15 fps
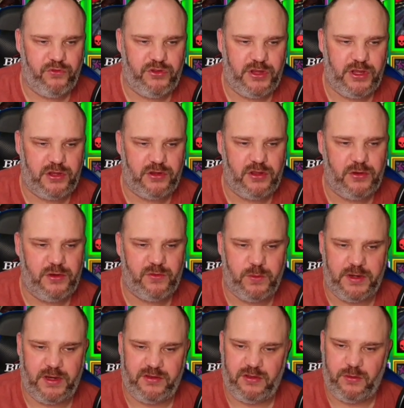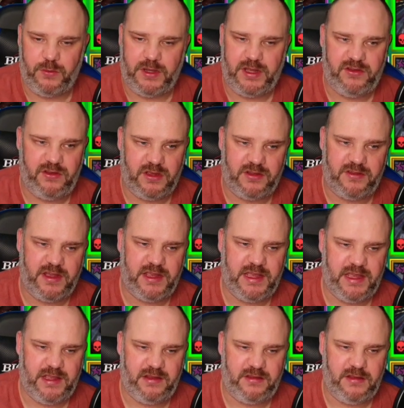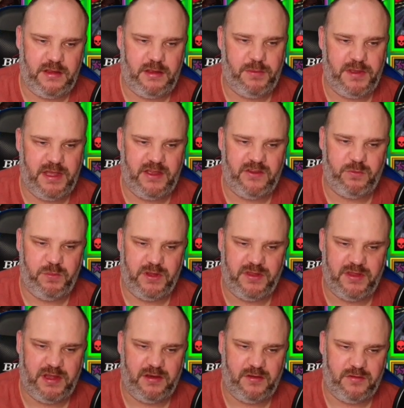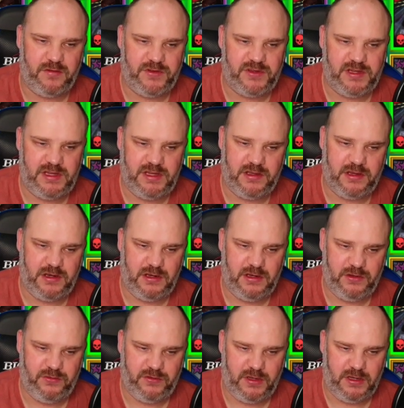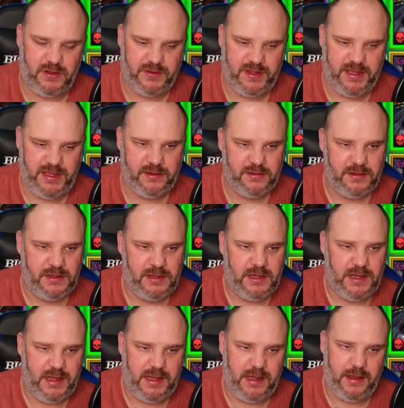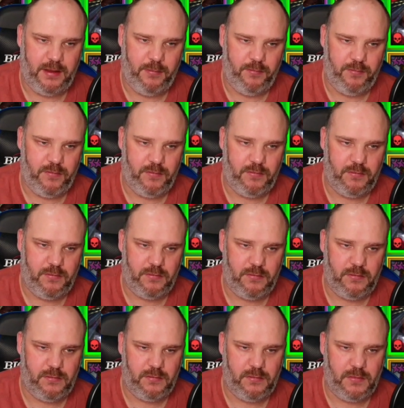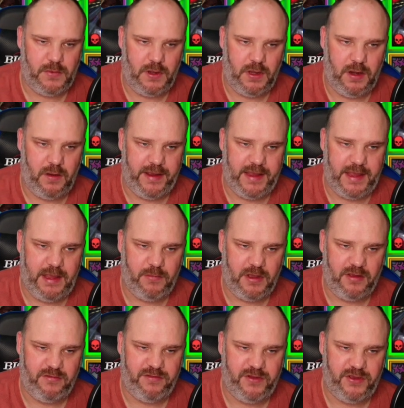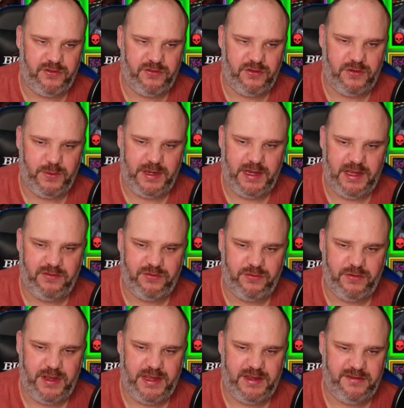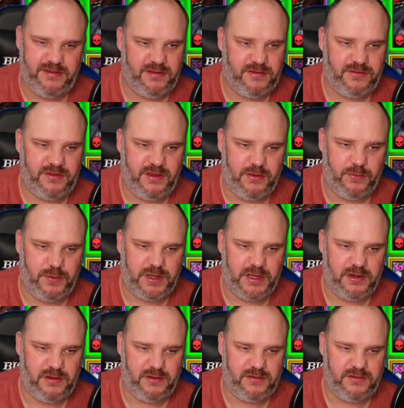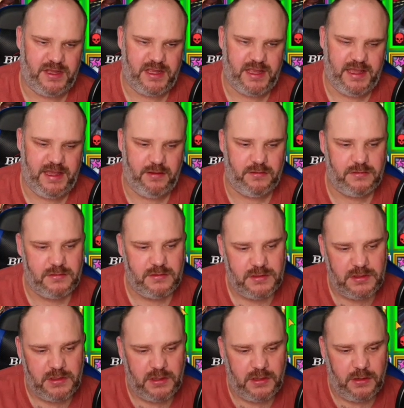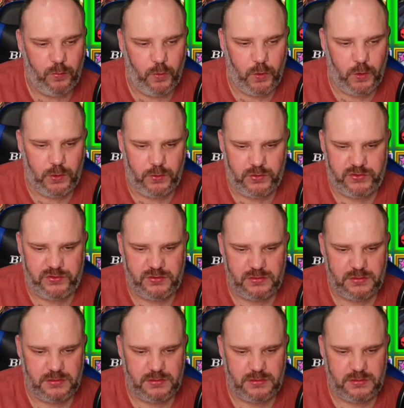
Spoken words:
So you could do this one of two ways. You could take out your DPS, but then obviously you're going to lose a lot there. I like him going first and doing his freeze, so we're going to take out Warlord,